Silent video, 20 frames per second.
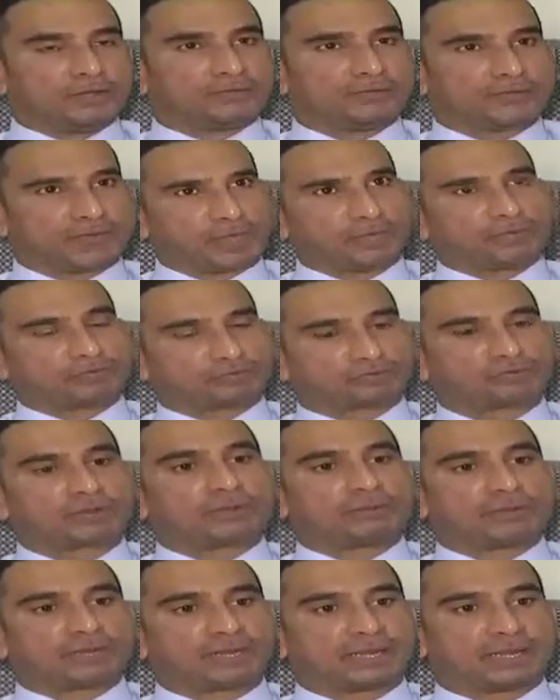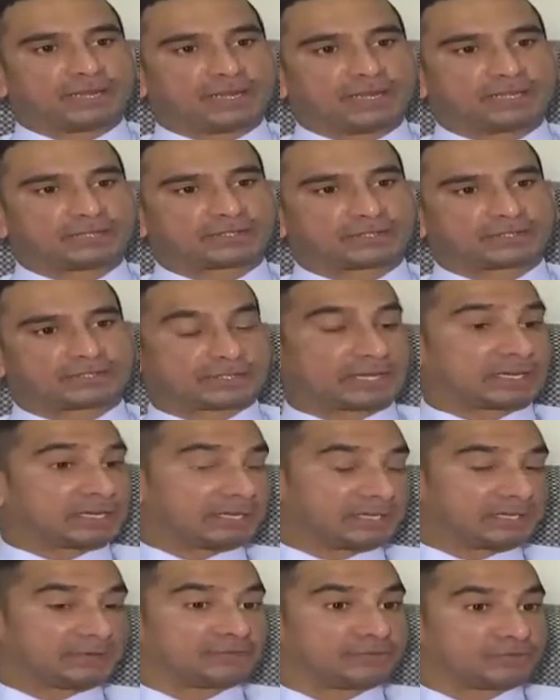Video streaming is
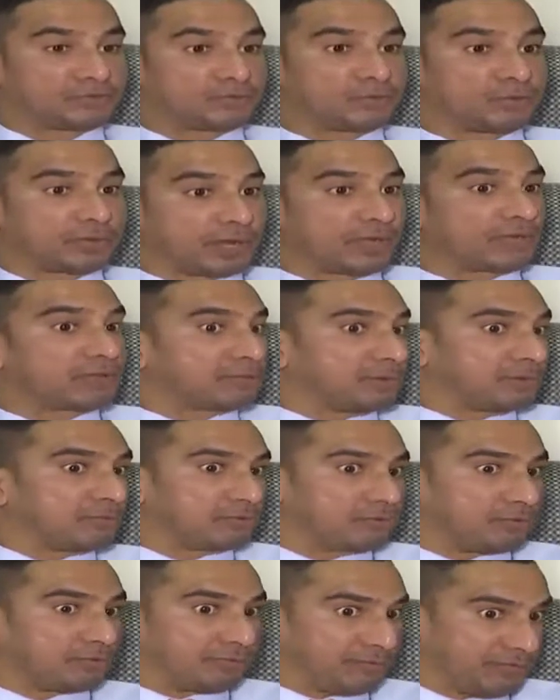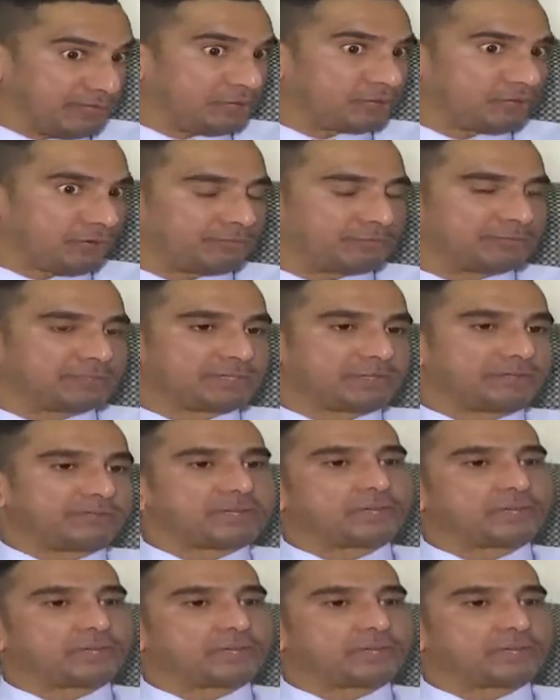subtly different to what other people call video conferencing.